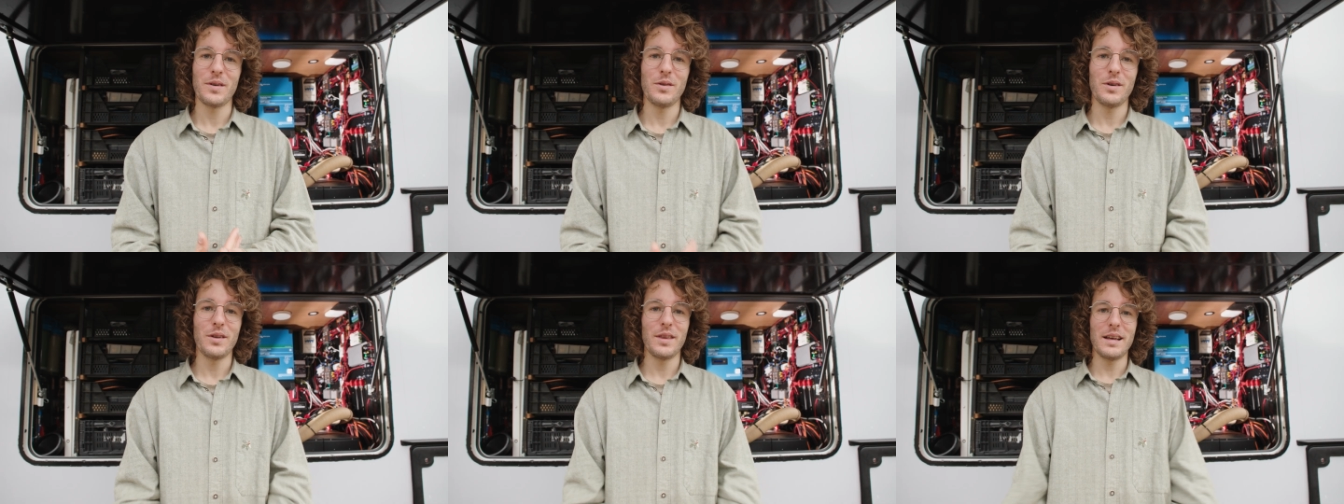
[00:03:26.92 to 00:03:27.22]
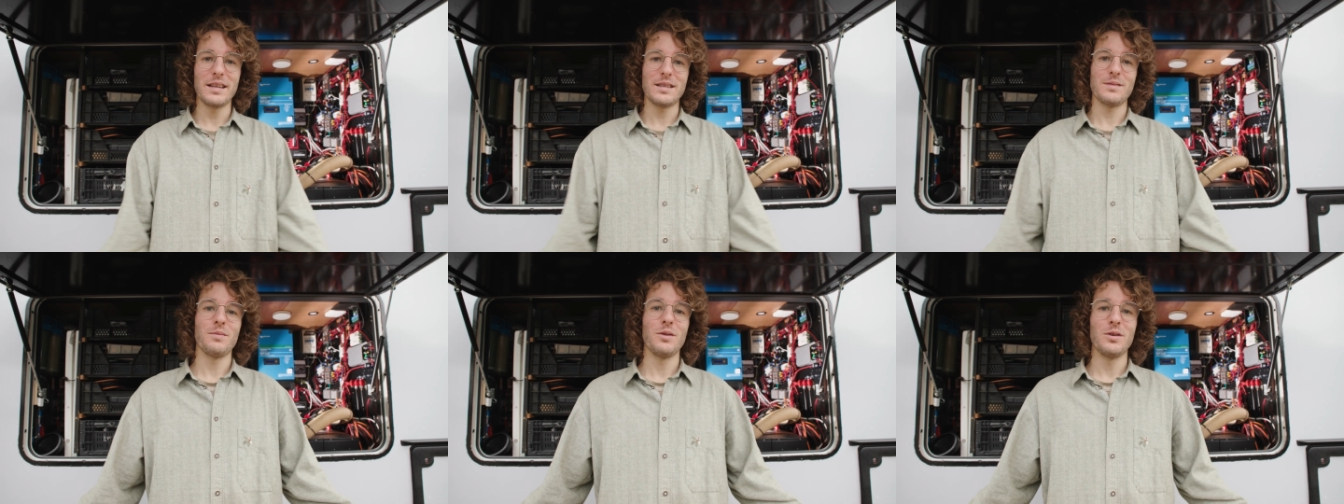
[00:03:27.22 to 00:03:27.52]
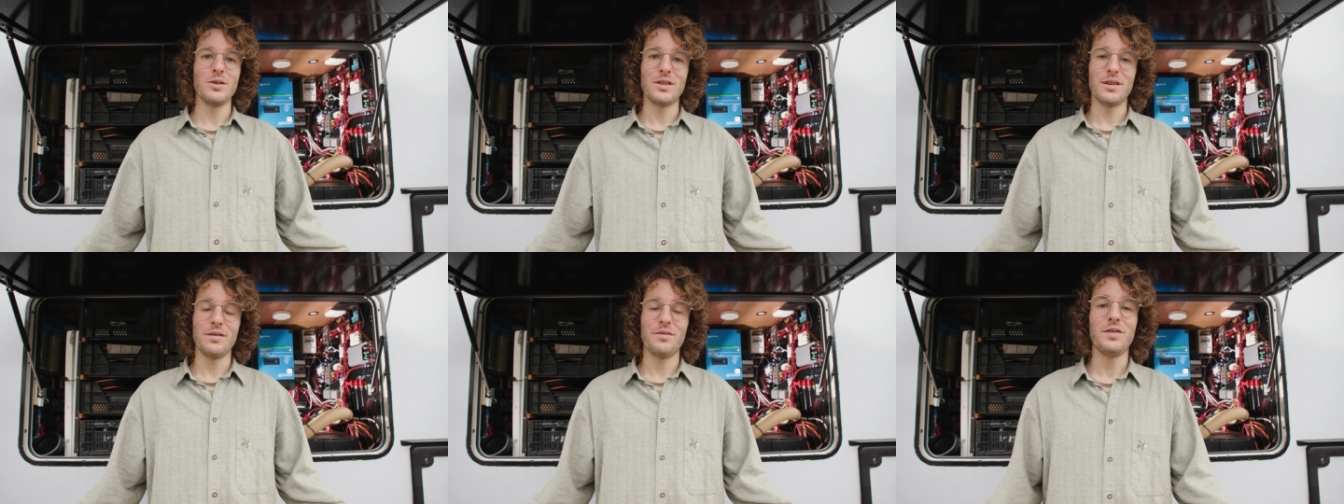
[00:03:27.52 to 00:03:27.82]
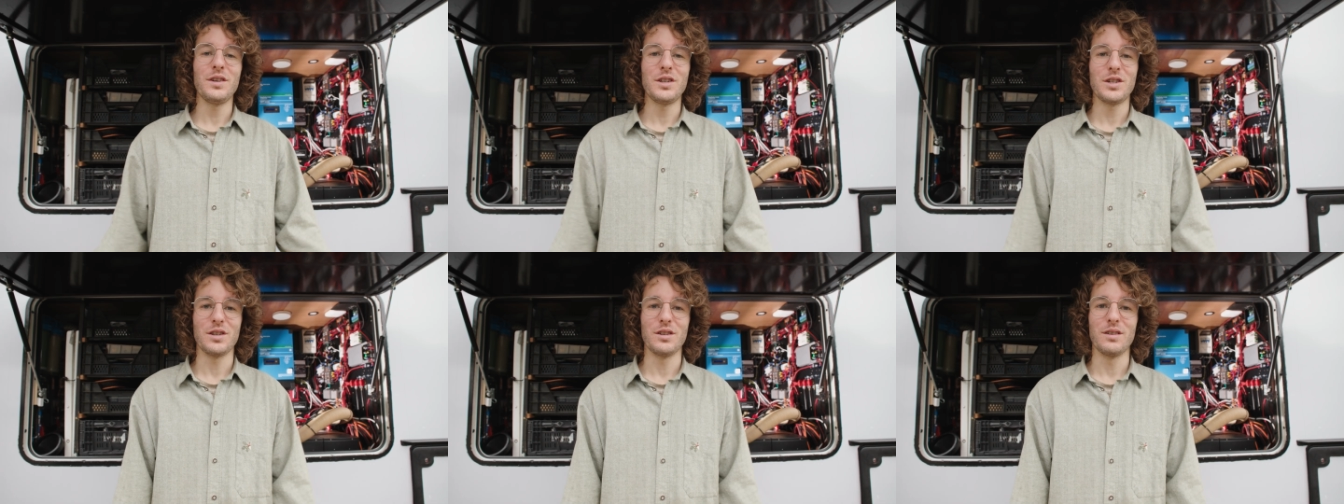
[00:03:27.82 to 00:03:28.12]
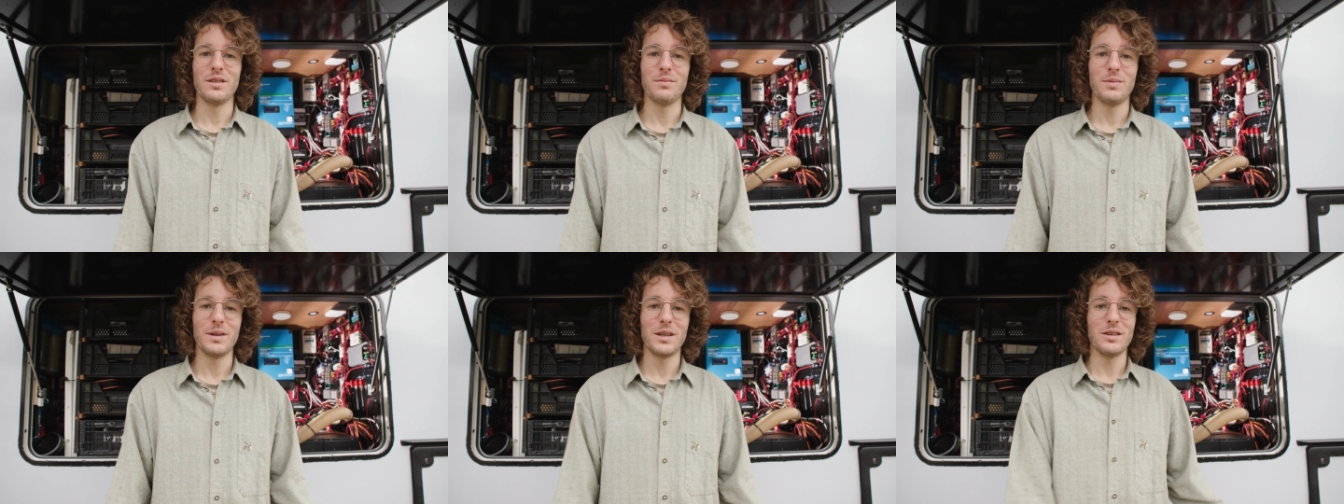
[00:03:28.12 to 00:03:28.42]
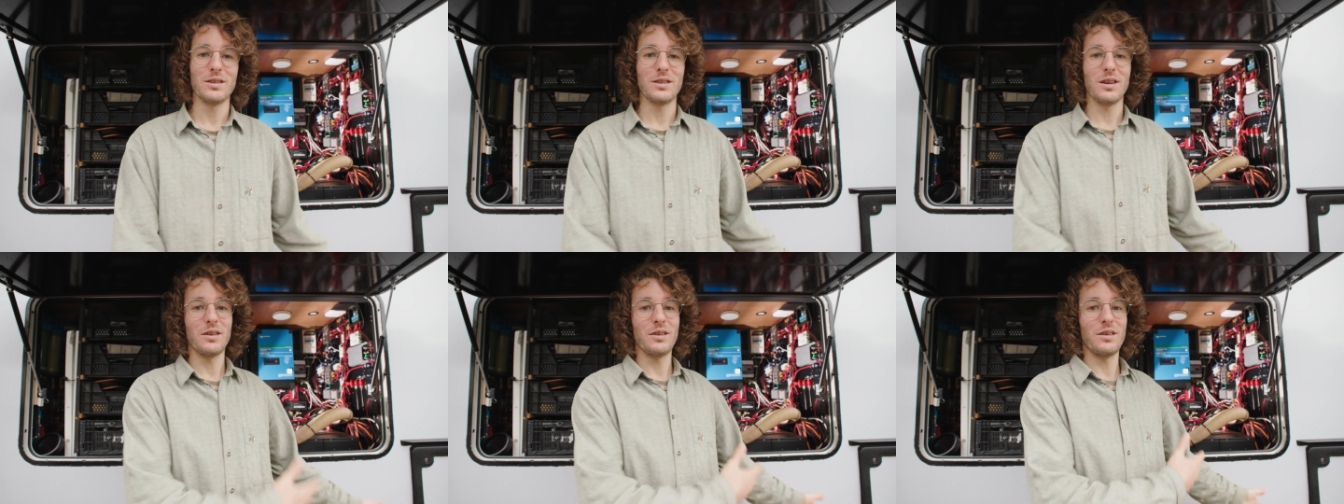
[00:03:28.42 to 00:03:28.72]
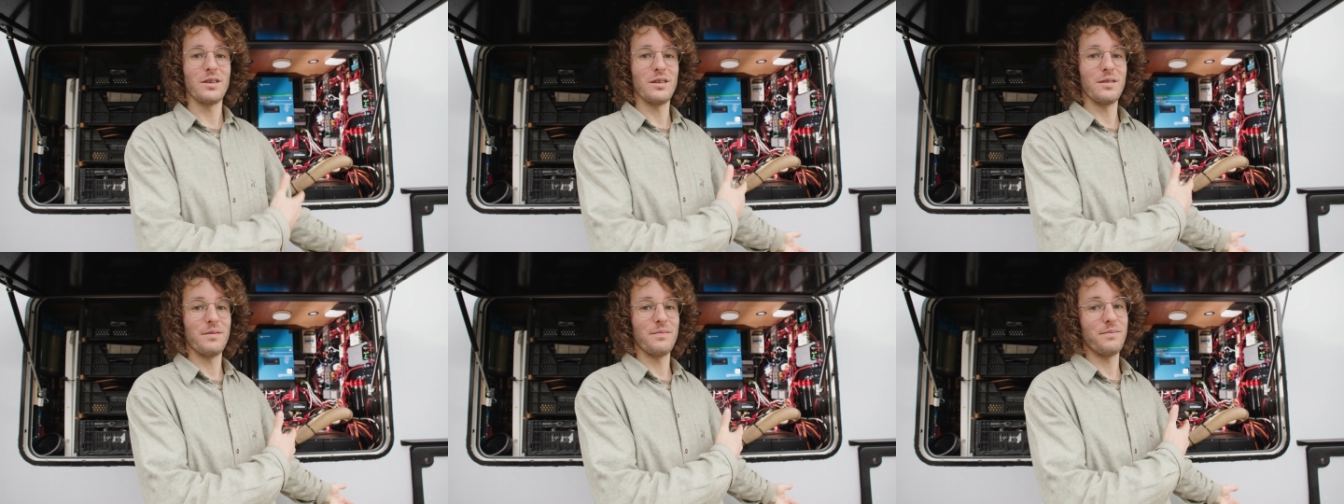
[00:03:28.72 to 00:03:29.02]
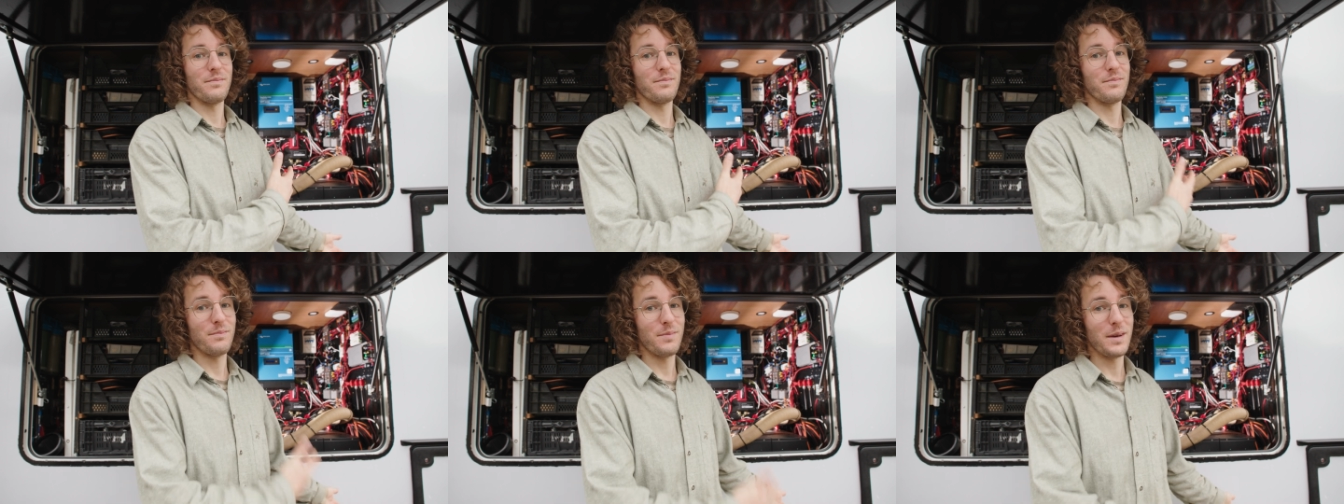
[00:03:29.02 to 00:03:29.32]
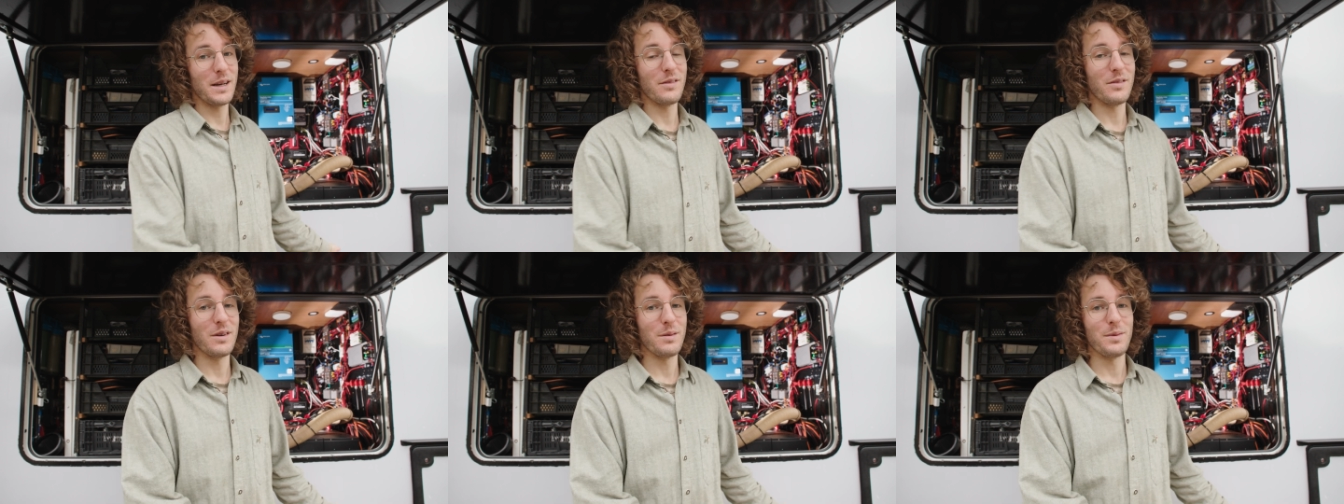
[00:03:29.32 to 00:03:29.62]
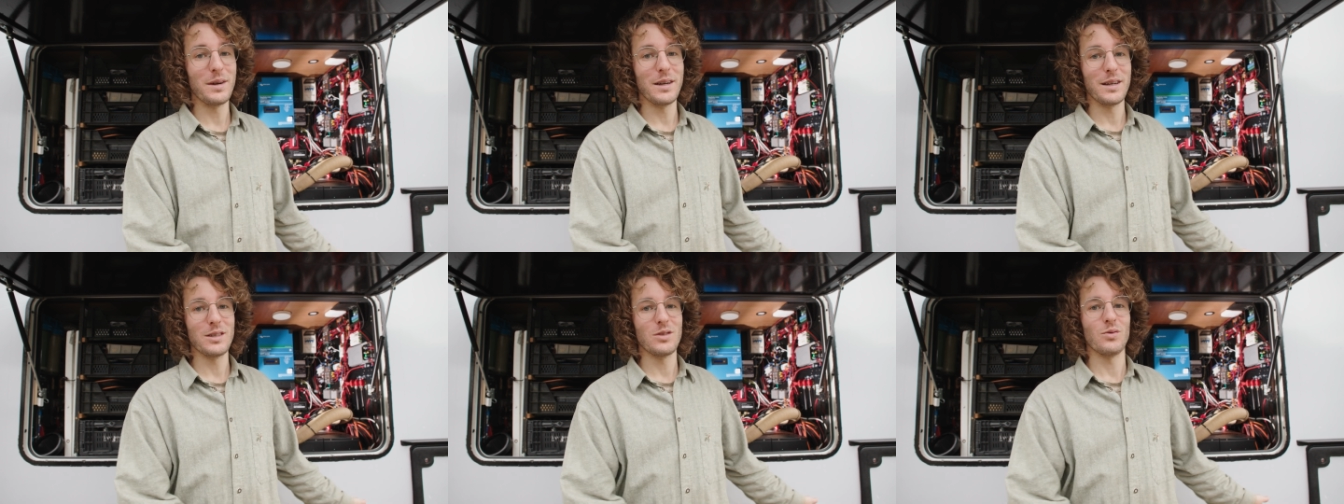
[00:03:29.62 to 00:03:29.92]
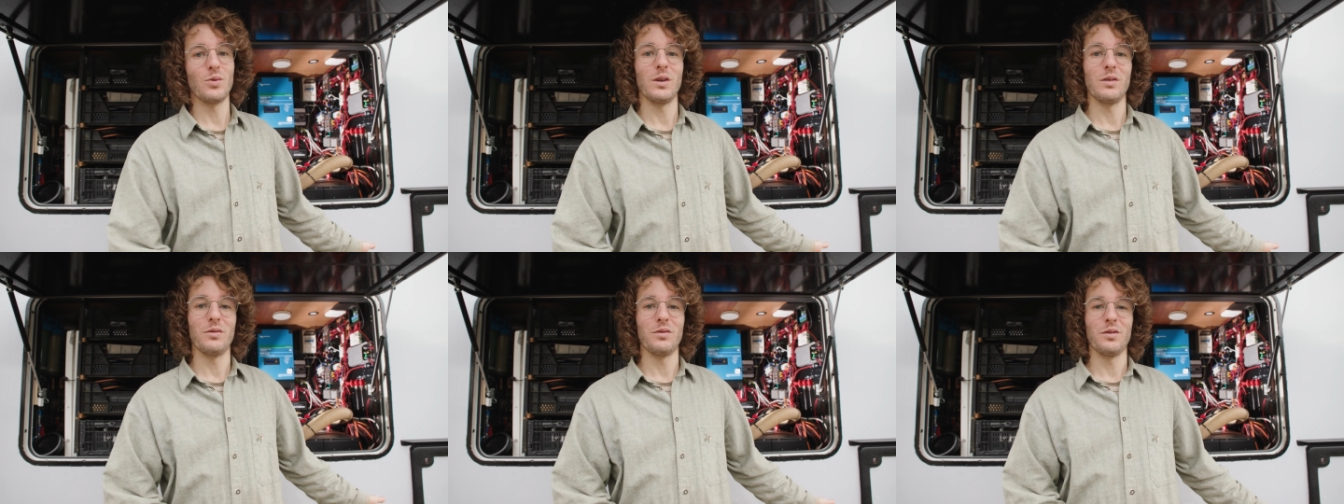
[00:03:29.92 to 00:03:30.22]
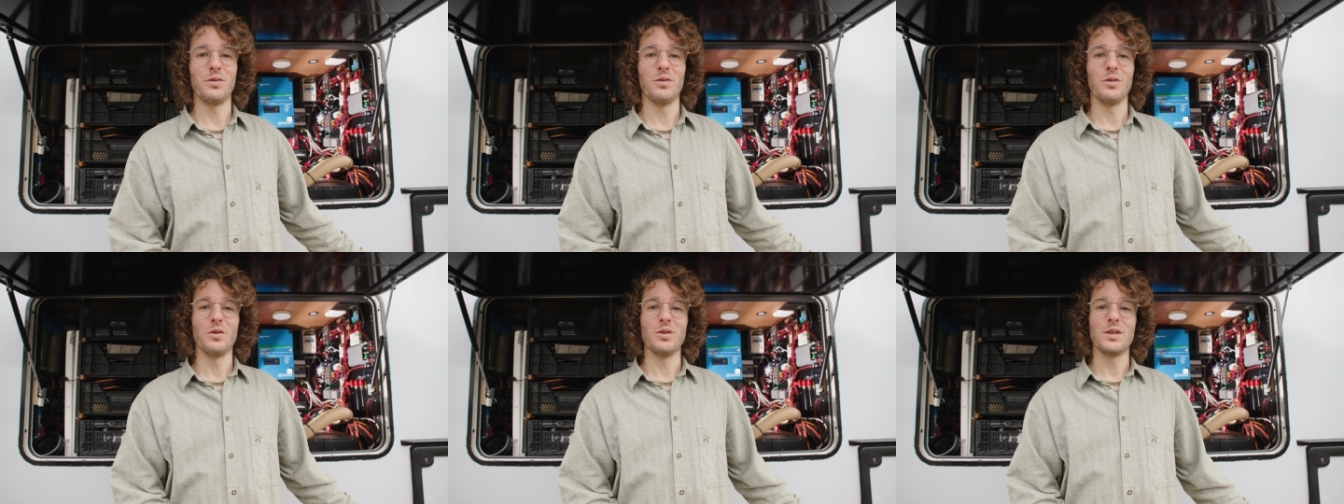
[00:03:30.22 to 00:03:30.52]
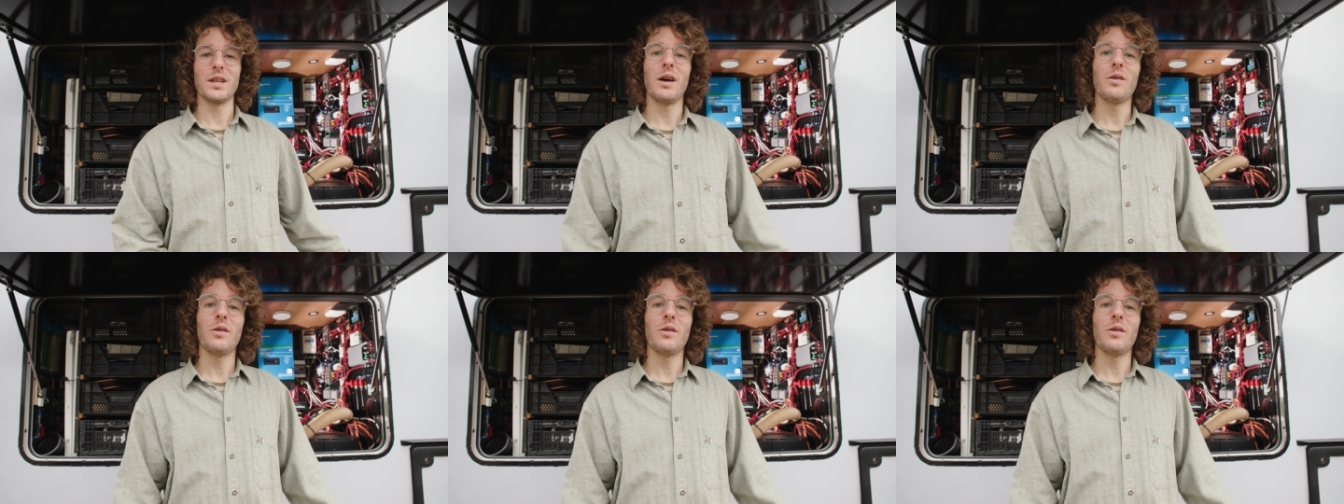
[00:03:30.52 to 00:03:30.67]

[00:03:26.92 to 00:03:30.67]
well, that's most efficient because our battery bank is 24 volts.